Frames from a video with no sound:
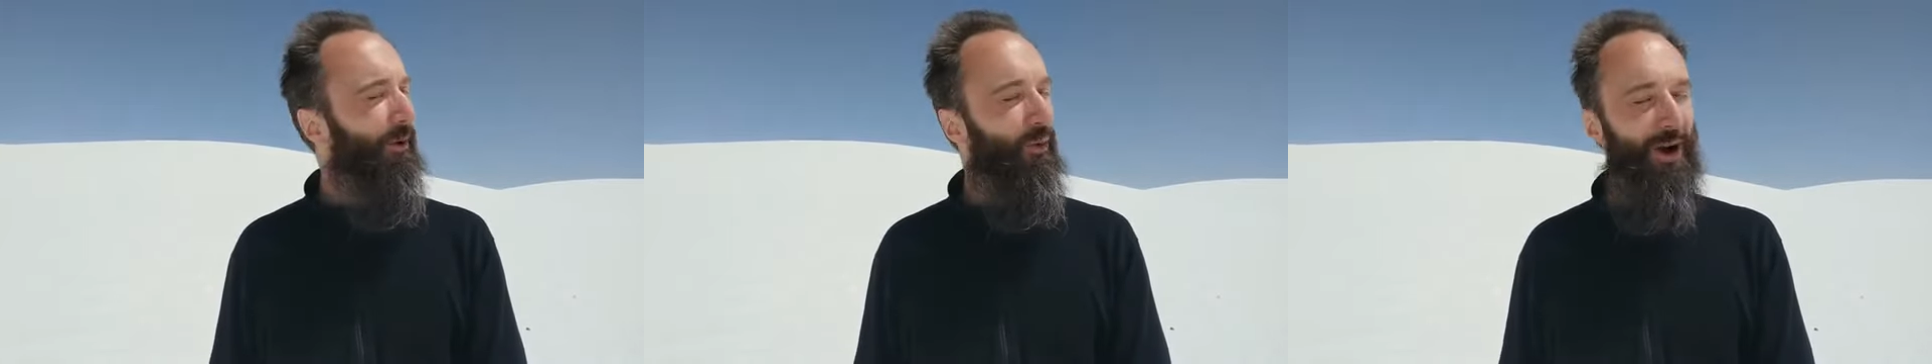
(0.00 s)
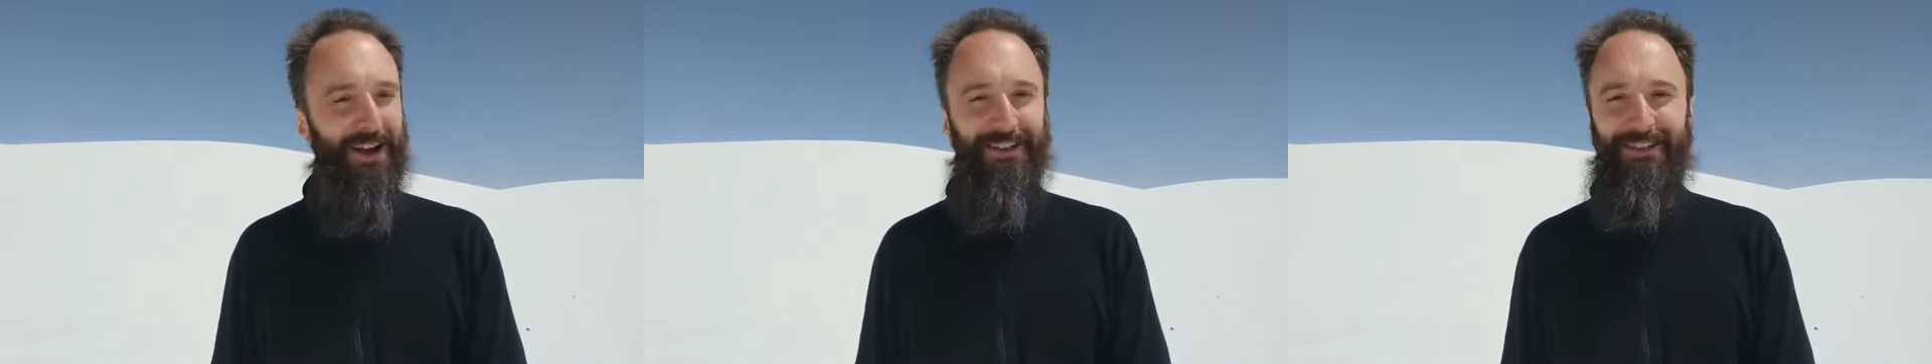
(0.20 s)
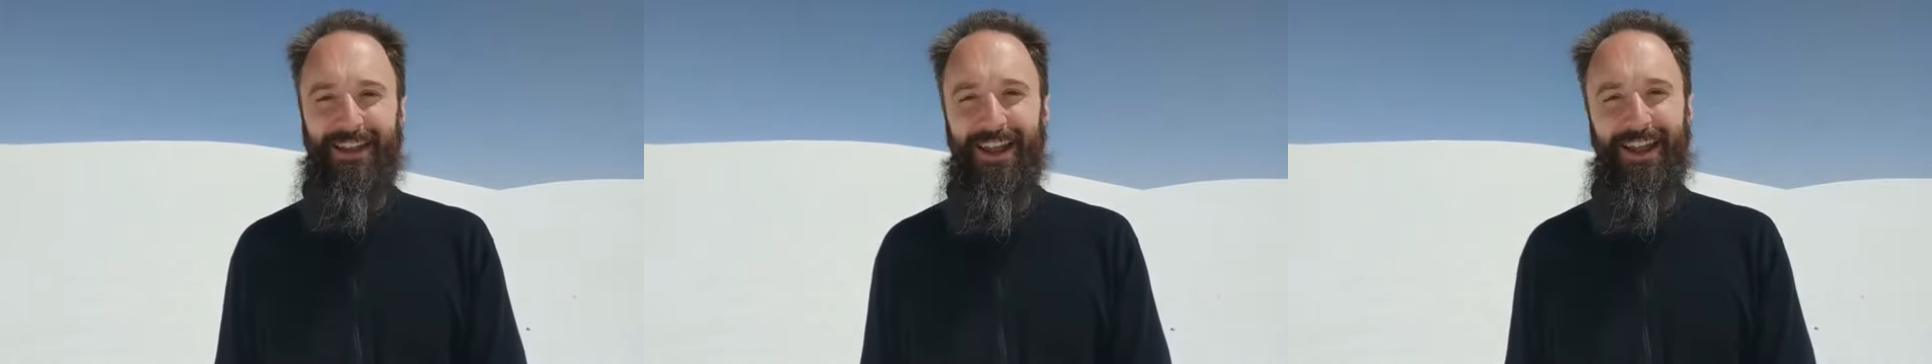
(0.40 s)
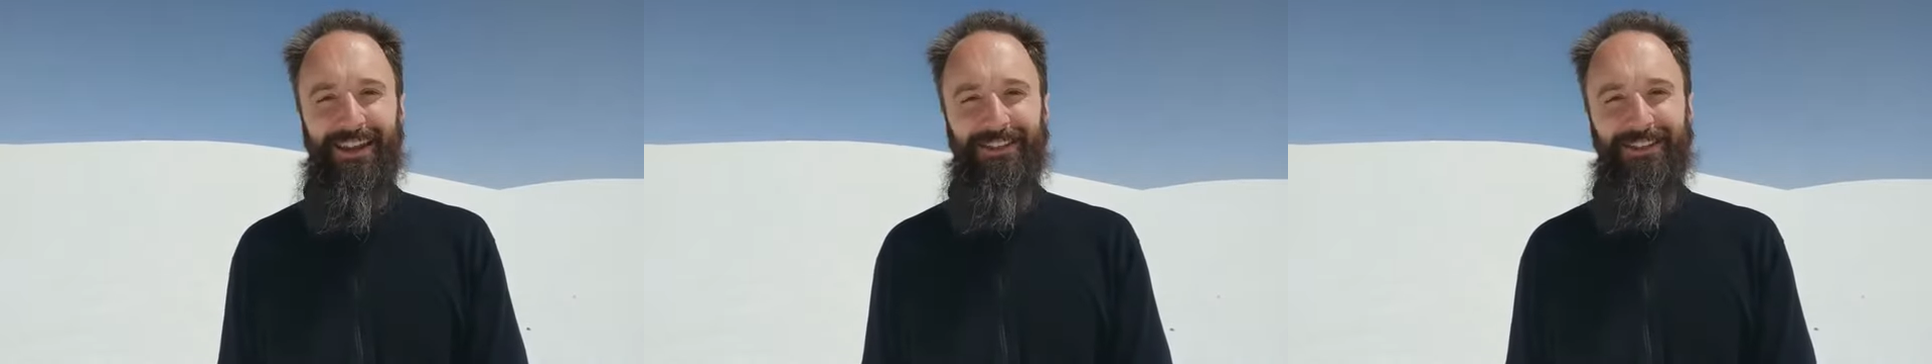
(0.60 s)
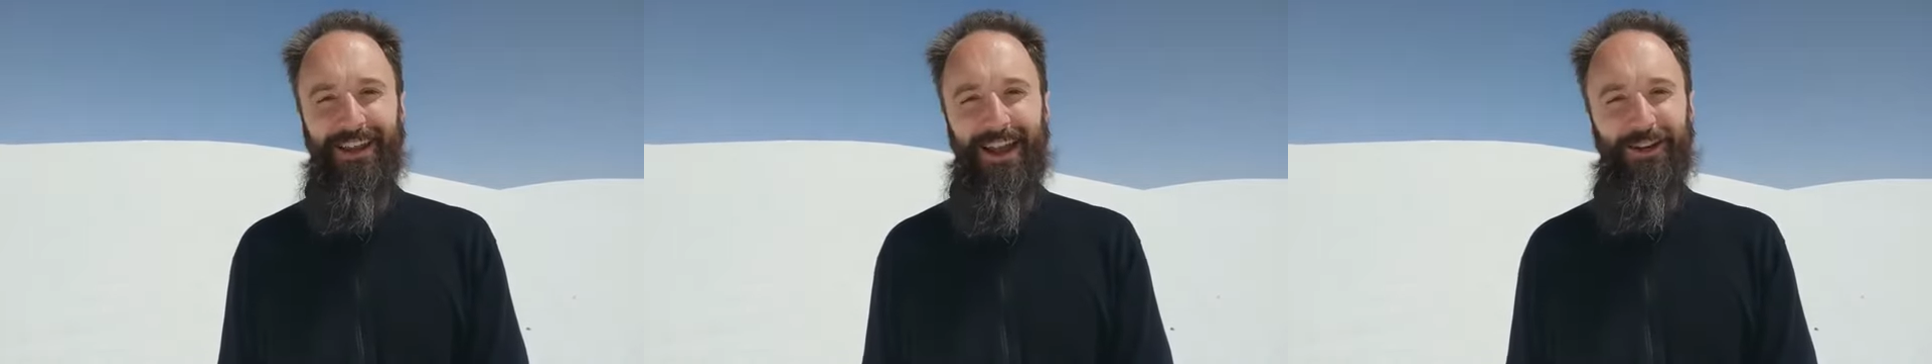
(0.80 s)
White
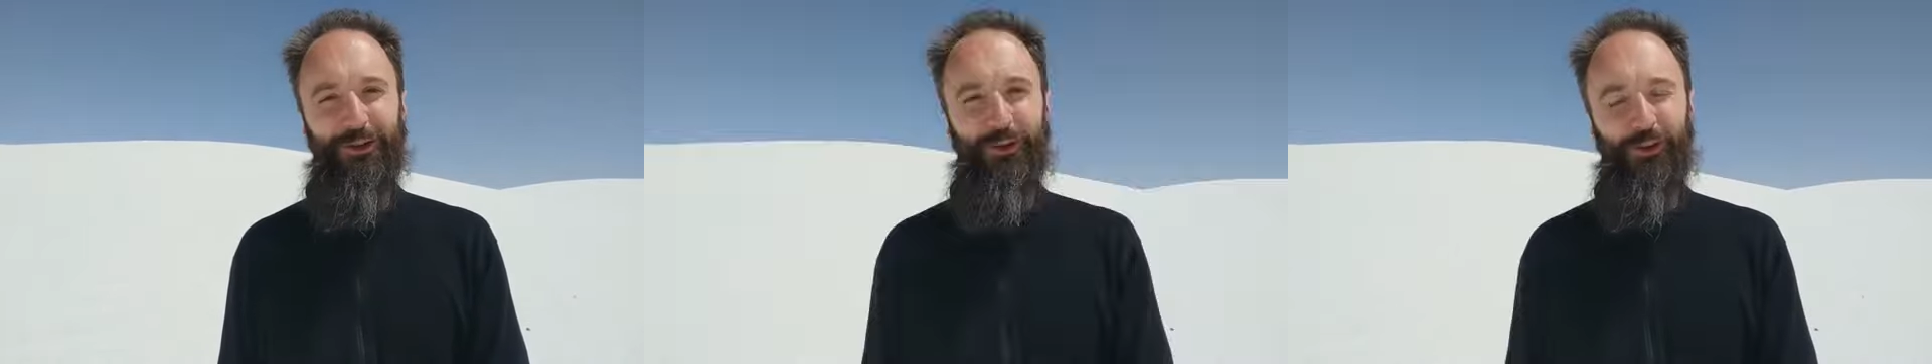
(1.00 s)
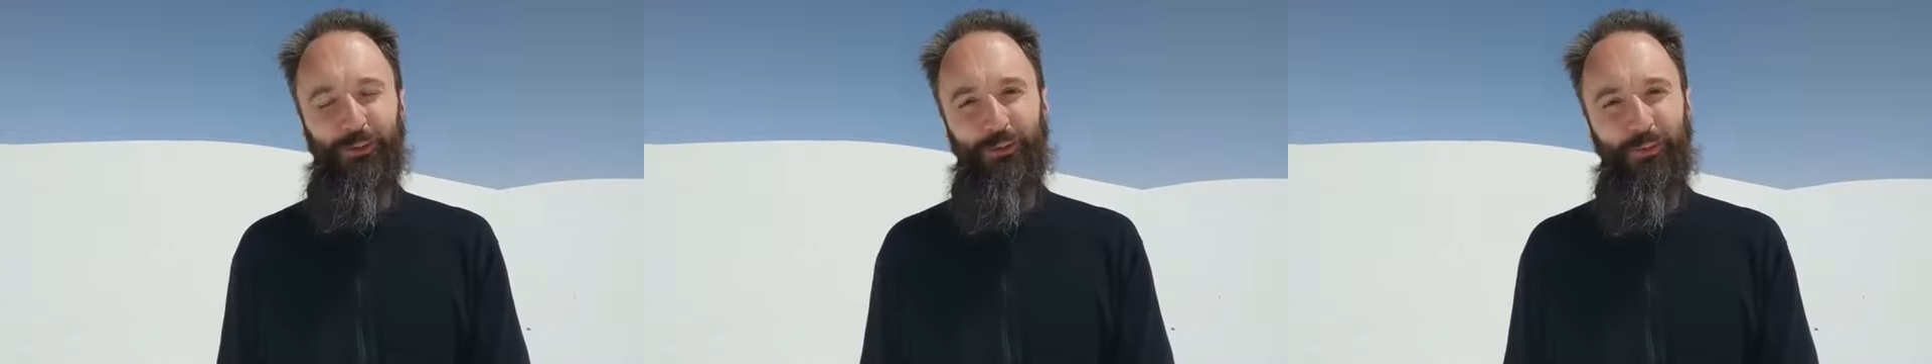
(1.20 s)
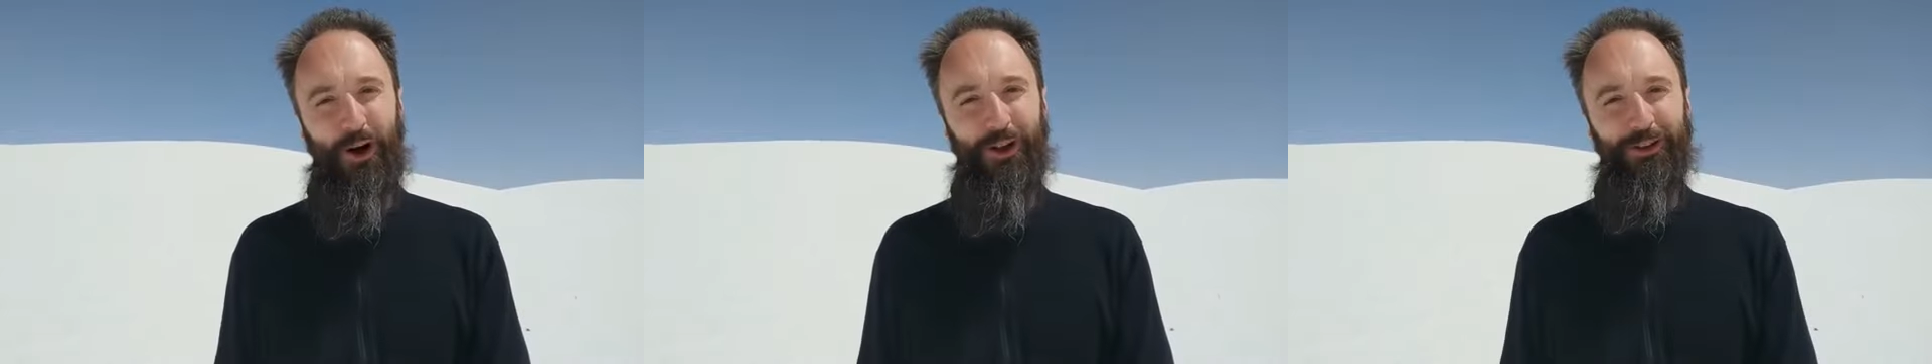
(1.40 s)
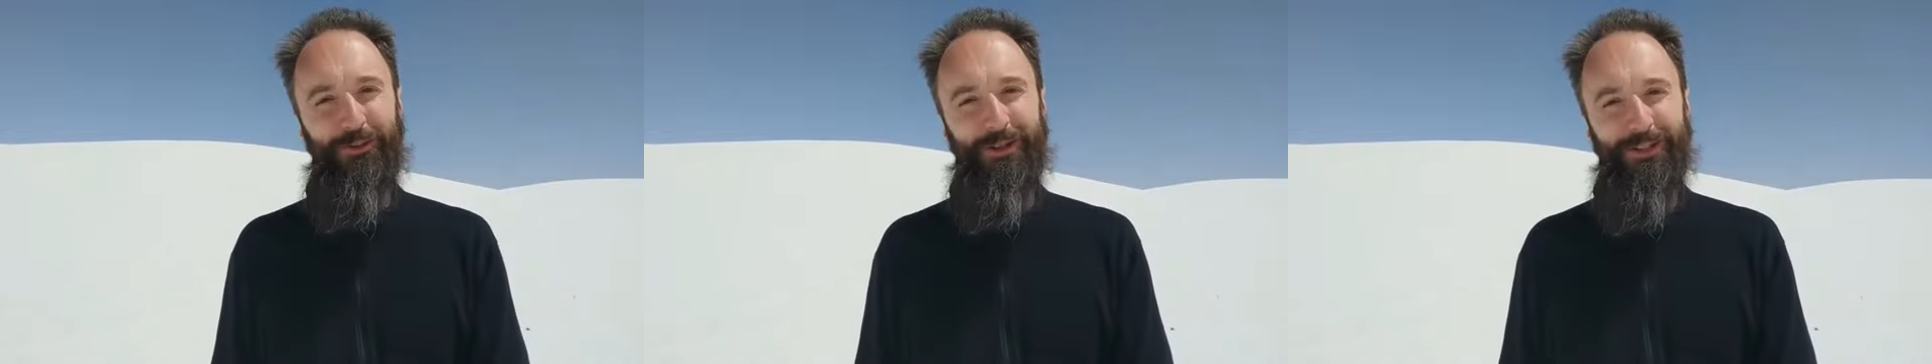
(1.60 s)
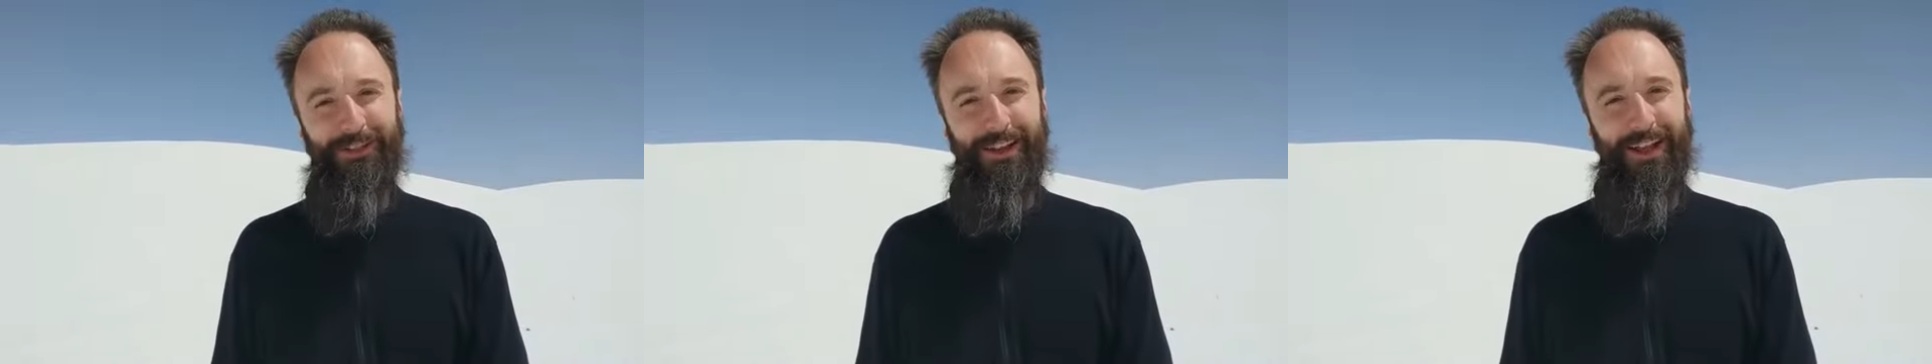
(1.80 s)
Sands National Monument,